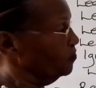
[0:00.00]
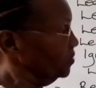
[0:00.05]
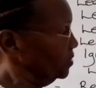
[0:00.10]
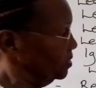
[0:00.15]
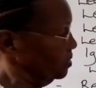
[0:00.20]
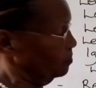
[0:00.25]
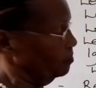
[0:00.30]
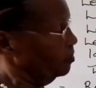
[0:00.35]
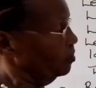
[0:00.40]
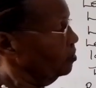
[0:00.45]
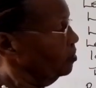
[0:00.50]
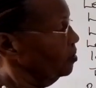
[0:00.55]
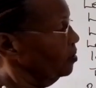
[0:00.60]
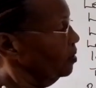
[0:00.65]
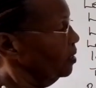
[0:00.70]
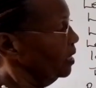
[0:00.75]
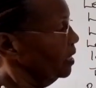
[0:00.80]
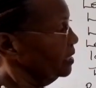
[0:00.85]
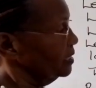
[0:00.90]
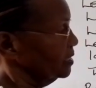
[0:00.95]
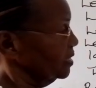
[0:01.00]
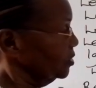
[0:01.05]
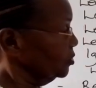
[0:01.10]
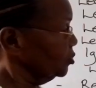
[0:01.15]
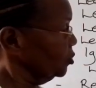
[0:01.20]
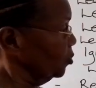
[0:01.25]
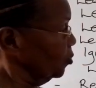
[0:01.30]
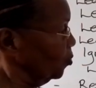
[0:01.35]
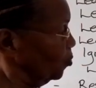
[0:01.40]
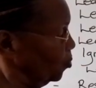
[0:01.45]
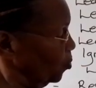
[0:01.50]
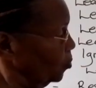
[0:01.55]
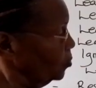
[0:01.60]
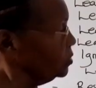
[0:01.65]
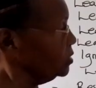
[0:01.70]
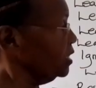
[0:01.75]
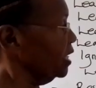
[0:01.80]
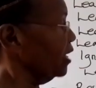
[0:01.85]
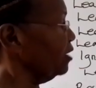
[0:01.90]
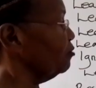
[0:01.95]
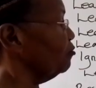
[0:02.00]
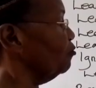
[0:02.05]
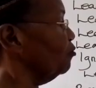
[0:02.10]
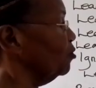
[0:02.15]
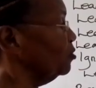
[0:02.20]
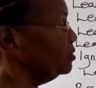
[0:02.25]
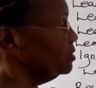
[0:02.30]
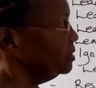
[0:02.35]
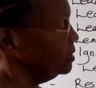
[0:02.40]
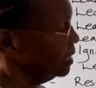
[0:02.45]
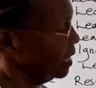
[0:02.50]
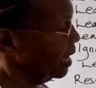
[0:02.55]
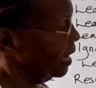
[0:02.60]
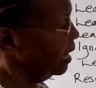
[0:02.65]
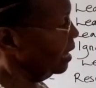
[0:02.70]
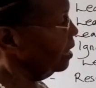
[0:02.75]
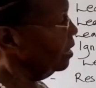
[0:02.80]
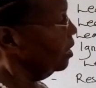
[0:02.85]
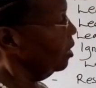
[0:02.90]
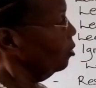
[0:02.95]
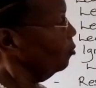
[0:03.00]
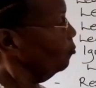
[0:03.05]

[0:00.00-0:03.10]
profitable. essential goods like water,